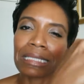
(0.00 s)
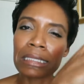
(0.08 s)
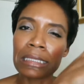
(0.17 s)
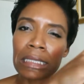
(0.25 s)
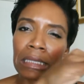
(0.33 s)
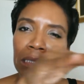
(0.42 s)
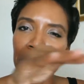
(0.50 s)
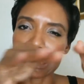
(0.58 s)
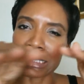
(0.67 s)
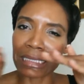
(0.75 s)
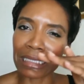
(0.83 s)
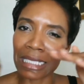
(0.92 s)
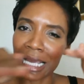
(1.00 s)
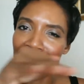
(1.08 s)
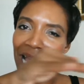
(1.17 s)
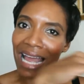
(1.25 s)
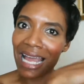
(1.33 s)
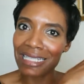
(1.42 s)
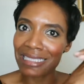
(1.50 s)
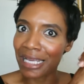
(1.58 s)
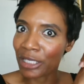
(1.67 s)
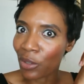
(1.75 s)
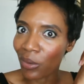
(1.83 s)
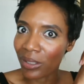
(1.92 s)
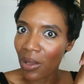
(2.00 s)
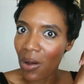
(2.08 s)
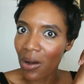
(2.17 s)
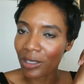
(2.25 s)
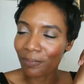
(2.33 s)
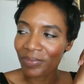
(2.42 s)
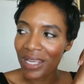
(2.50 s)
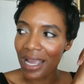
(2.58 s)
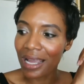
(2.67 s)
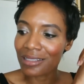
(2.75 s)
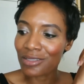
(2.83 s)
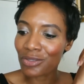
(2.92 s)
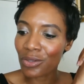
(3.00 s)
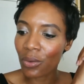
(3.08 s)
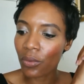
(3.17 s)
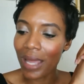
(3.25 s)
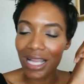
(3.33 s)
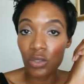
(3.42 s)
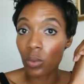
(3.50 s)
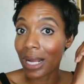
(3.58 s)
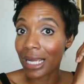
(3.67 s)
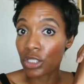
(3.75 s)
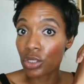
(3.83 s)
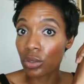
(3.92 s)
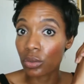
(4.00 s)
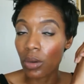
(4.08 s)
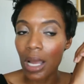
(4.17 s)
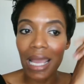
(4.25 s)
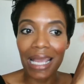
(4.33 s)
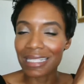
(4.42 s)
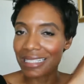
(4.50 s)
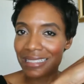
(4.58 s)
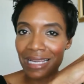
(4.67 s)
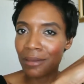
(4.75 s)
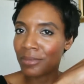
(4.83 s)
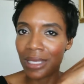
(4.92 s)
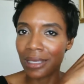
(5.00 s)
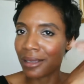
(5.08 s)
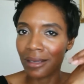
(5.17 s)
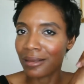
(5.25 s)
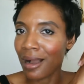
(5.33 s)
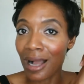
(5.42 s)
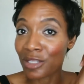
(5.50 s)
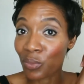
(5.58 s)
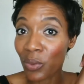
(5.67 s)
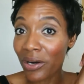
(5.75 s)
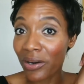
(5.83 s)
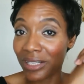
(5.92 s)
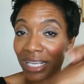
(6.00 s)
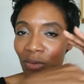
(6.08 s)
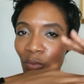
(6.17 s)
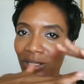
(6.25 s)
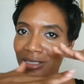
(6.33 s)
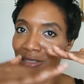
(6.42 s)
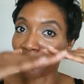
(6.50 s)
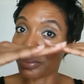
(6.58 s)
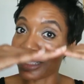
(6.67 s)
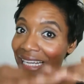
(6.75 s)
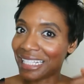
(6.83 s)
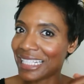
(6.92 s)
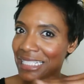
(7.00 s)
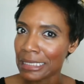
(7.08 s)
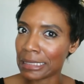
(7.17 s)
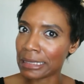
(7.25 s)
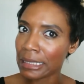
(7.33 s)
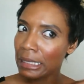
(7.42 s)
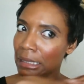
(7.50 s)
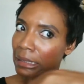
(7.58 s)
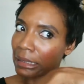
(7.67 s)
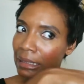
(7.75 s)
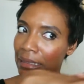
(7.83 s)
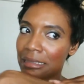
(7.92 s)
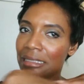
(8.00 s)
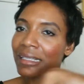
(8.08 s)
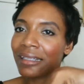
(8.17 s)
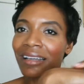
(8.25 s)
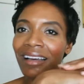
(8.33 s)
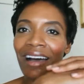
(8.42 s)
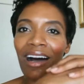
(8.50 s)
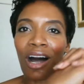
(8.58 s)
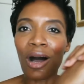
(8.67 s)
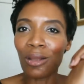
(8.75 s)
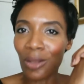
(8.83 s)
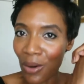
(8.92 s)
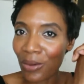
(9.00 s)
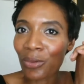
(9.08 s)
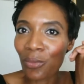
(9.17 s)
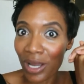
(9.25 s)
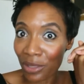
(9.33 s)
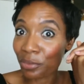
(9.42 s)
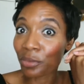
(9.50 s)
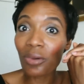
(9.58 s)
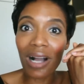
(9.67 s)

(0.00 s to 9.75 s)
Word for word: seeds as I go along. And so that's what I do. And the same thing in God's word. He wants to plant his seeds along the way through